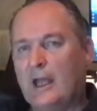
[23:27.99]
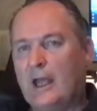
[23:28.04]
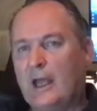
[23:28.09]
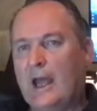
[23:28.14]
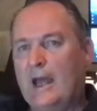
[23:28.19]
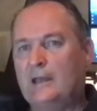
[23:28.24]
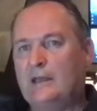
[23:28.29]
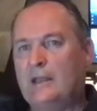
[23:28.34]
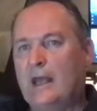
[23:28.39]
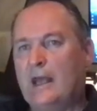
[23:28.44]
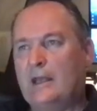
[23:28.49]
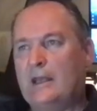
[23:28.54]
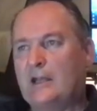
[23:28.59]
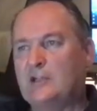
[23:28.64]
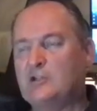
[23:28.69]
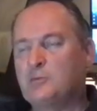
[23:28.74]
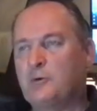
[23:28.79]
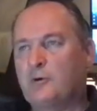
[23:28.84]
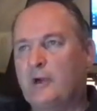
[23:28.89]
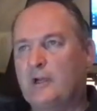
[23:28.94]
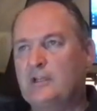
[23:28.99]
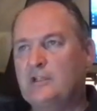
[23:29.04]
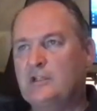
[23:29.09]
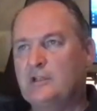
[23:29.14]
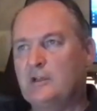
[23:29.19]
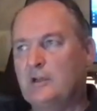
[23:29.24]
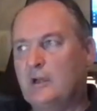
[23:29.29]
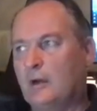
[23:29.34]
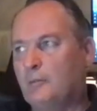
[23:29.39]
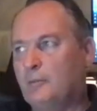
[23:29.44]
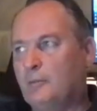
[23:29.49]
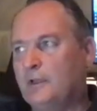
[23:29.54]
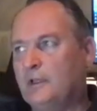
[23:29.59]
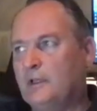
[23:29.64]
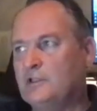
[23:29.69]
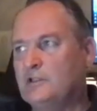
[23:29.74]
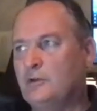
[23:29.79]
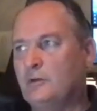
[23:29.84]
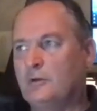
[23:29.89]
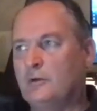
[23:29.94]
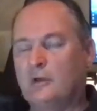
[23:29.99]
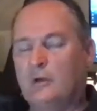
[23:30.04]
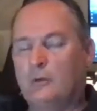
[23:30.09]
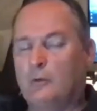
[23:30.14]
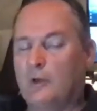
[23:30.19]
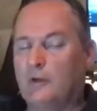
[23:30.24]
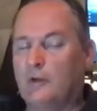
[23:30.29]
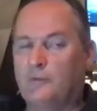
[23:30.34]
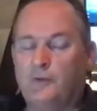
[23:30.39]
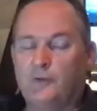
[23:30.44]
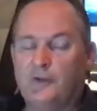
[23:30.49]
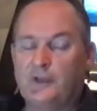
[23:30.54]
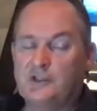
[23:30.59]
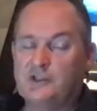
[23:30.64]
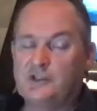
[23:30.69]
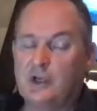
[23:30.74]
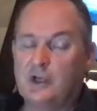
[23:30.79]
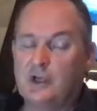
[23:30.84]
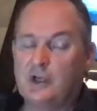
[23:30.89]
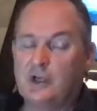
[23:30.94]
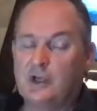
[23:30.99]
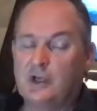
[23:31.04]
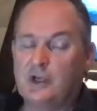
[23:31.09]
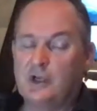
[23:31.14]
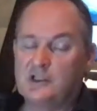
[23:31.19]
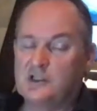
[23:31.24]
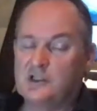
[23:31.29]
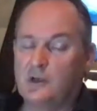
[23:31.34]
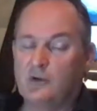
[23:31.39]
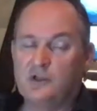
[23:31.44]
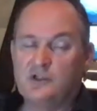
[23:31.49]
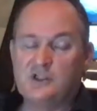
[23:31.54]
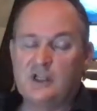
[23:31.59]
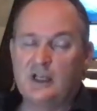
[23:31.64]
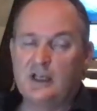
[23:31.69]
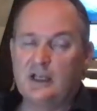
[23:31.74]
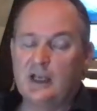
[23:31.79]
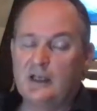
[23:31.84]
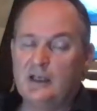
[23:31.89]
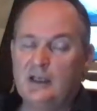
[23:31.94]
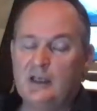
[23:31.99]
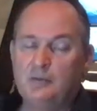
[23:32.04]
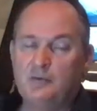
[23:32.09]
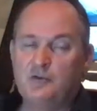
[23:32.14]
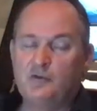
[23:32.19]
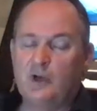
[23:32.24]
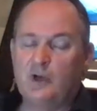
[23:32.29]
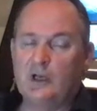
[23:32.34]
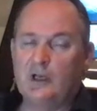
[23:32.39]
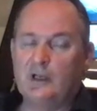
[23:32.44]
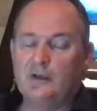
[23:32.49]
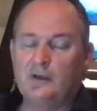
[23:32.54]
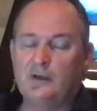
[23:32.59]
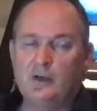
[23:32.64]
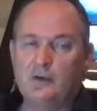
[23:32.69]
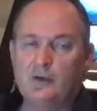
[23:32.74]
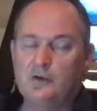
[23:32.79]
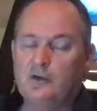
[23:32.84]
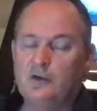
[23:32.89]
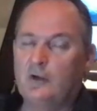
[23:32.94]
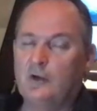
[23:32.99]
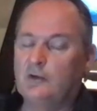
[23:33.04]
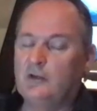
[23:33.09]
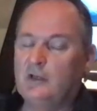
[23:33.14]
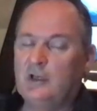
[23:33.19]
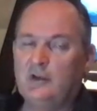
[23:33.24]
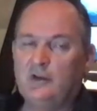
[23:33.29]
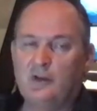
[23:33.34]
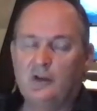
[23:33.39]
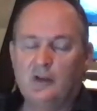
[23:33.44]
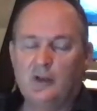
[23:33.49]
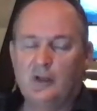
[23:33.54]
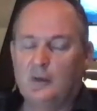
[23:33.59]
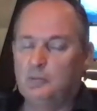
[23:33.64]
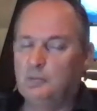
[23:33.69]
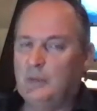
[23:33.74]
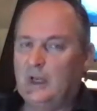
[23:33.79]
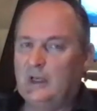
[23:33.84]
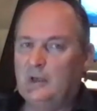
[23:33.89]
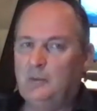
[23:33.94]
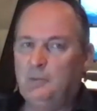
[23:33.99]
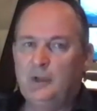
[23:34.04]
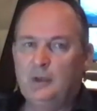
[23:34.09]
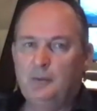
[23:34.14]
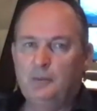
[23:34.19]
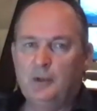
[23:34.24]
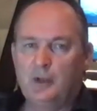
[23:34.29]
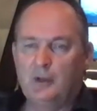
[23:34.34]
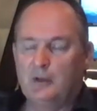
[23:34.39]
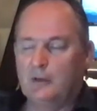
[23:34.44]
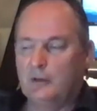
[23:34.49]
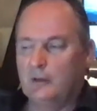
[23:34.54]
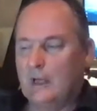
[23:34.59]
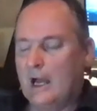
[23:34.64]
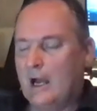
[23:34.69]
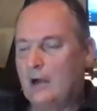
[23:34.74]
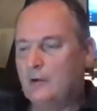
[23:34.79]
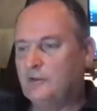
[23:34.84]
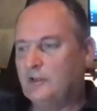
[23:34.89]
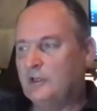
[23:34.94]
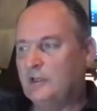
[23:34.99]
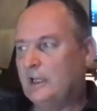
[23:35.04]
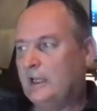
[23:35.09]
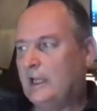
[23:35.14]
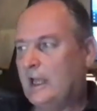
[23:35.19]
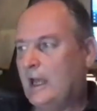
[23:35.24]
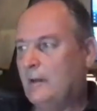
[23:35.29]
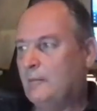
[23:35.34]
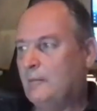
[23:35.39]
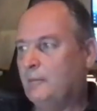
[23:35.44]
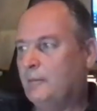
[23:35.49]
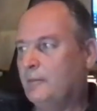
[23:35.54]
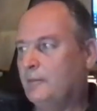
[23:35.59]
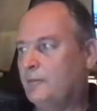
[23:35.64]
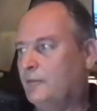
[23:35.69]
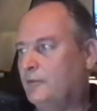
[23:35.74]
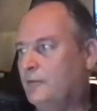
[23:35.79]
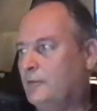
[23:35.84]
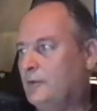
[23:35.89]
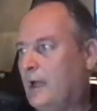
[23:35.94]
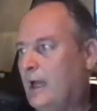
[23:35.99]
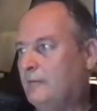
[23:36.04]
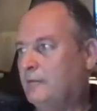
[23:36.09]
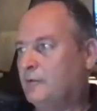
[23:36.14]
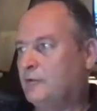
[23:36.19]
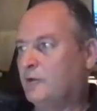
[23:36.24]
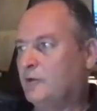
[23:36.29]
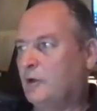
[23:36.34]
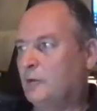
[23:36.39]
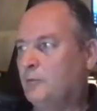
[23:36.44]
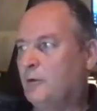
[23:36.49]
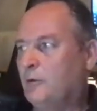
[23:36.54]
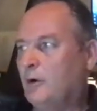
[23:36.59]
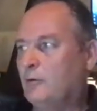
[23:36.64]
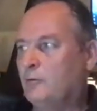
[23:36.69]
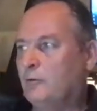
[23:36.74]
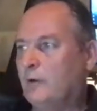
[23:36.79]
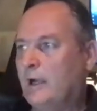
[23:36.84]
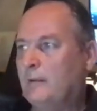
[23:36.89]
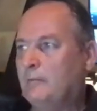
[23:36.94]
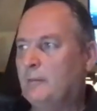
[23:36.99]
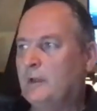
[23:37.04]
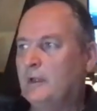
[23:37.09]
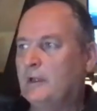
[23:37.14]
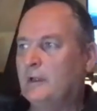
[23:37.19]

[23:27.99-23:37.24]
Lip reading: And exploration companies doing a wonderful discovery, as long as they can keep drilling. You know, you don't need many people out in the camp to have a drill program.